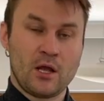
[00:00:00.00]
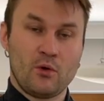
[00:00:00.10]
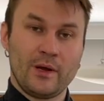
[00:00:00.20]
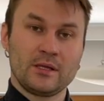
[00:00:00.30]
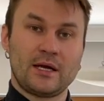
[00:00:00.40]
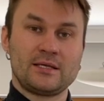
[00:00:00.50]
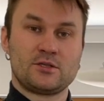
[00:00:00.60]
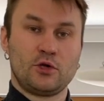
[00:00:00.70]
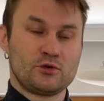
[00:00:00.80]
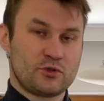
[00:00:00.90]
Well guys,
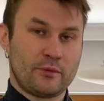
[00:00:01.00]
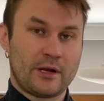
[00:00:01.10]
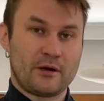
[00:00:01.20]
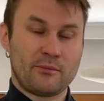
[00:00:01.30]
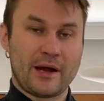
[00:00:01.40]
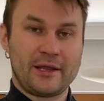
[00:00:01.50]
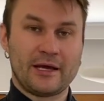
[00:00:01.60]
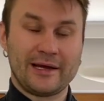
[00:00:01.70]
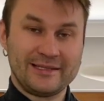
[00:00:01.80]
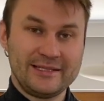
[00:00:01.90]
those were my
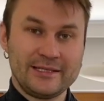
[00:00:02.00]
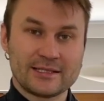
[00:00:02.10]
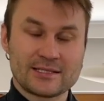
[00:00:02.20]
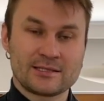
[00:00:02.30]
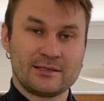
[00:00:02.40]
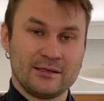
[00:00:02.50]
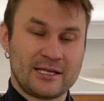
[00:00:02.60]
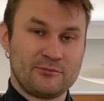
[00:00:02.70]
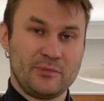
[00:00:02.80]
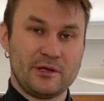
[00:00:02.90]
ideas.
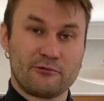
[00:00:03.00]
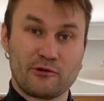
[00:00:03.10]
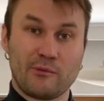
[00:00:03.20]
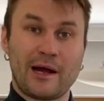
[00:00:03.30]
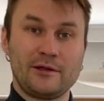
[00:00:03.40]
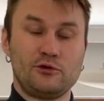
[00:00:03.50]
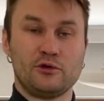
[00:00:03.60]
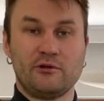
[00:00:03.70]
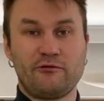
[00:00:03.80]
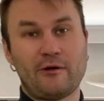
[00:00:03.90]
Let me remind you
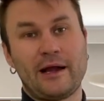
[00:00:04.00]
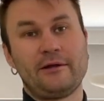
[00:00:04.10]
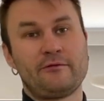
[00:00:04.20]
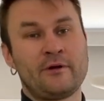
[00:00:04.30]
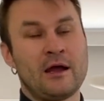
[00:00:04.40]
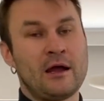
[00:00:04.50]
the 5